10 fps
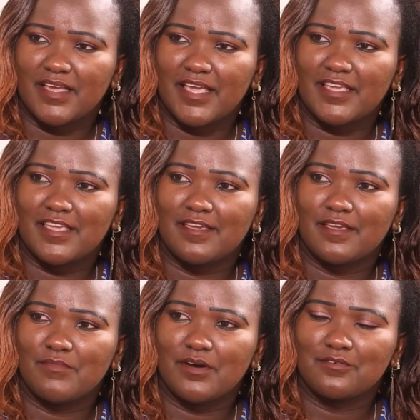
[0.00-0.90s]
I
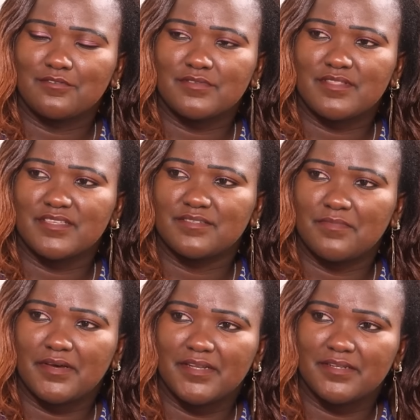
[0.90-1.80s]
came across this
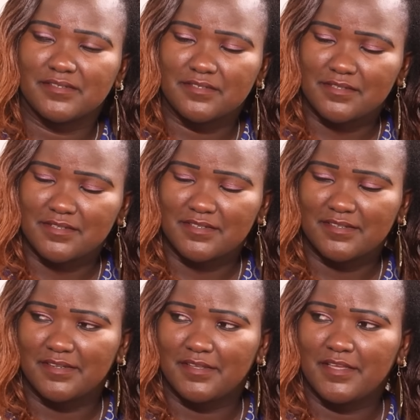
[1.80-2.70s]
man.
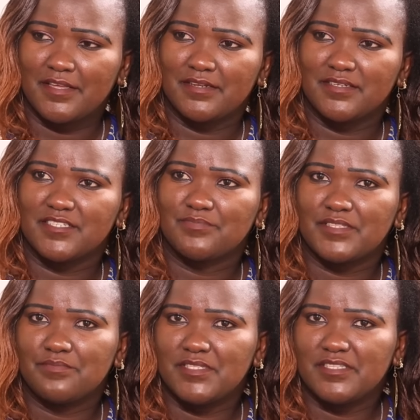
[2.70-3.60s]

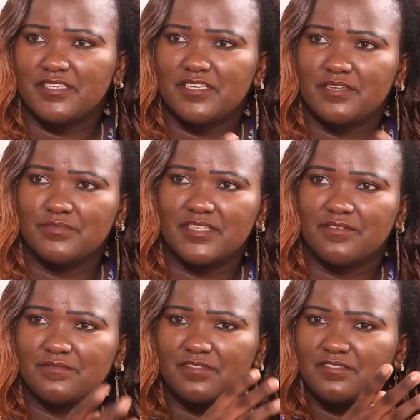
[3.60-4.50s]
Despite meeting him
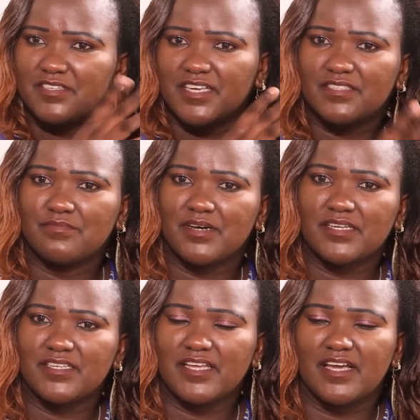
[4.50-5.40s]
some few years
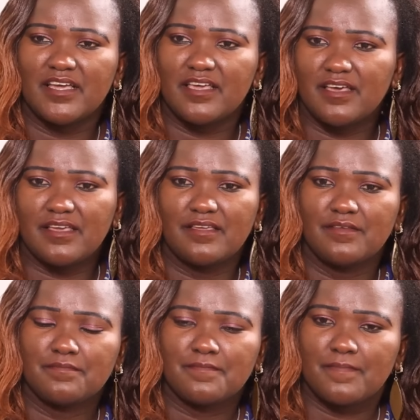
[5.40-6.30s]
back, he said, hi.
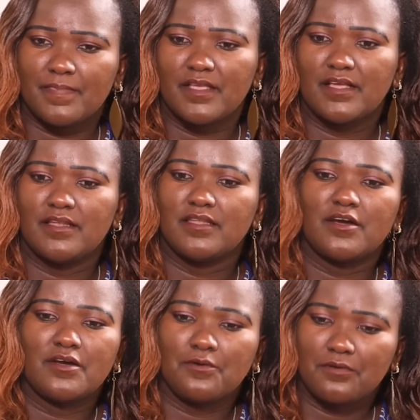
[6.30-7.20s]

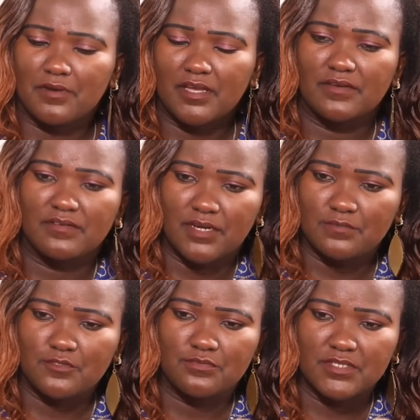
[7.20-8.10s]
Now I have
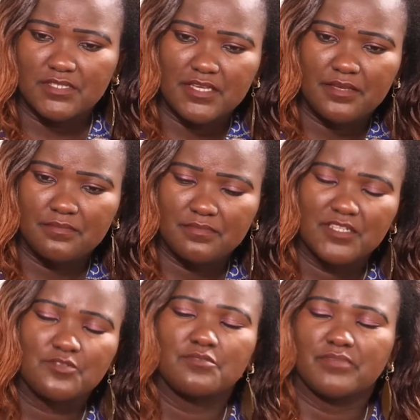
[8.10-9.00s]
come to meet him.
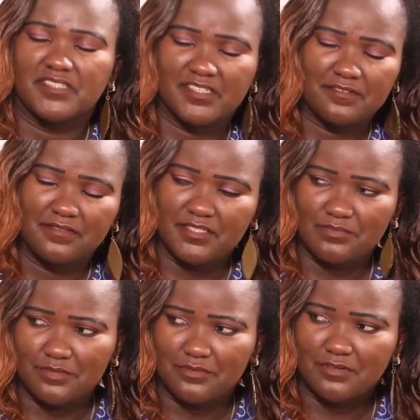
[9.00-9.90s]
Na tulipatana na
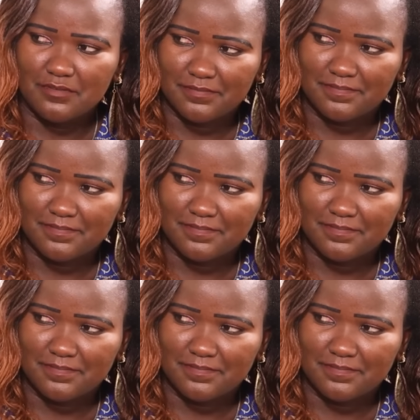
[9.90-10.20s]
Facebook.